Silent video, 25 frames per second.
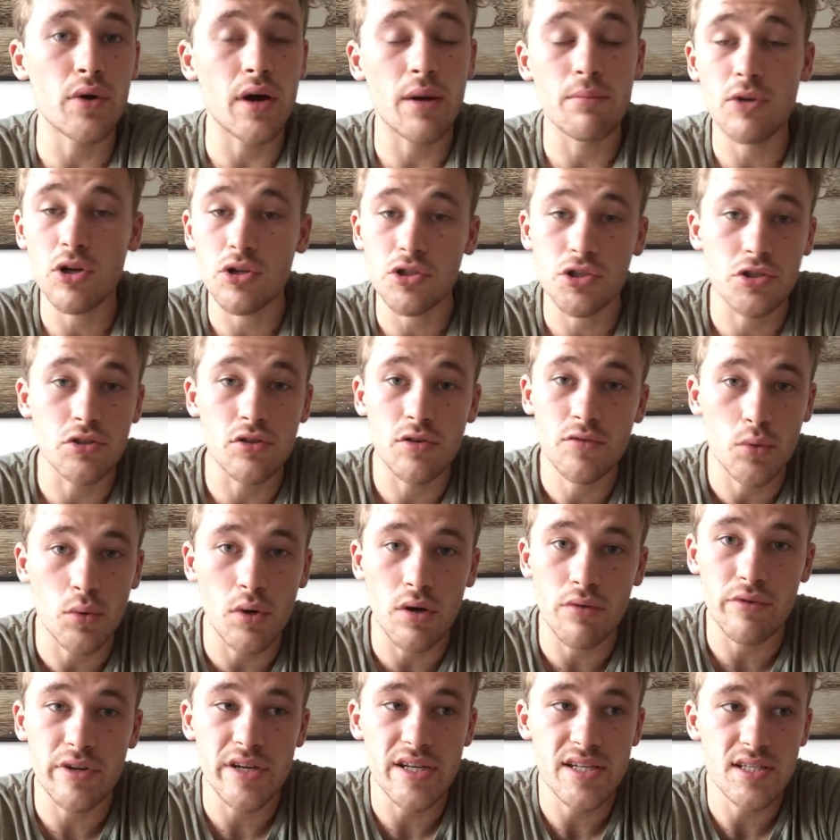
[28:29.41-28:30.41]
I'm not sure for
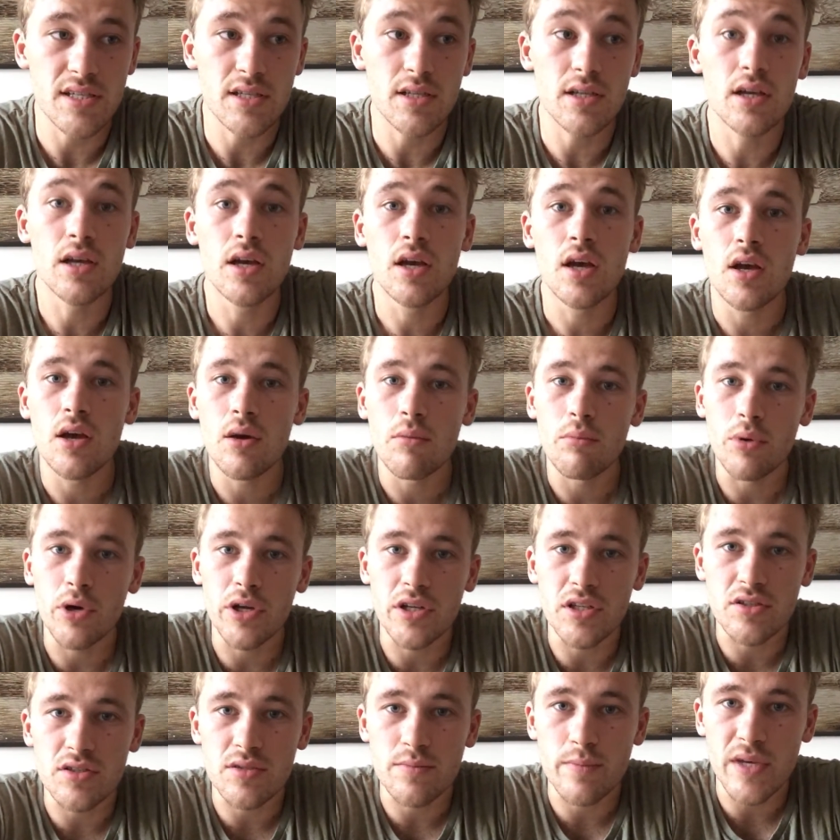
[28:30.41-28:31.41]
what reason, but
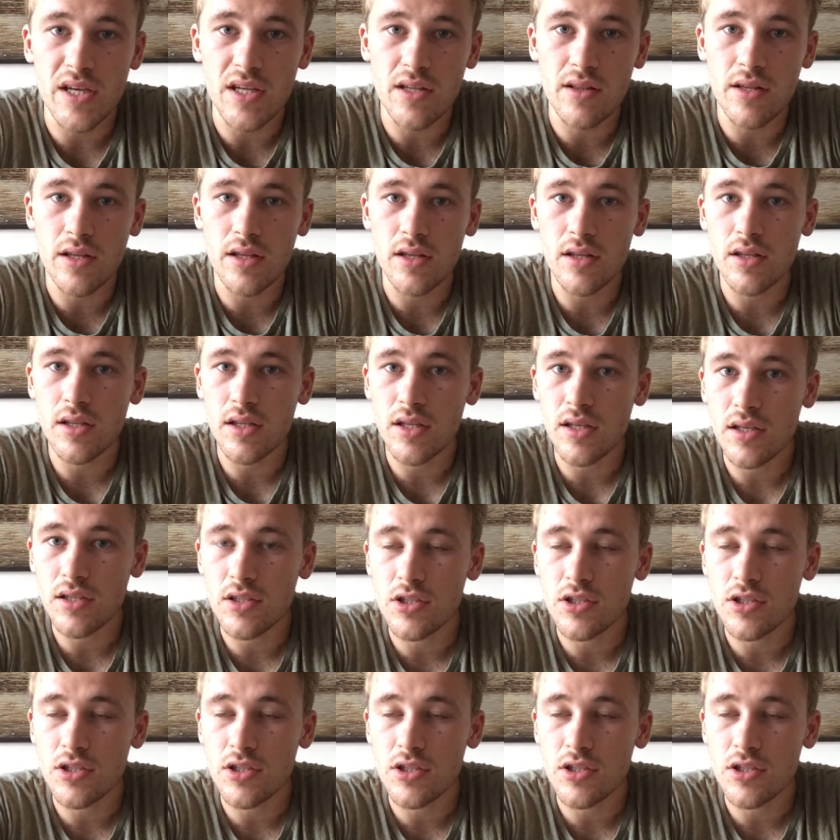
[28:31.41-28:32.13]
it does mean that the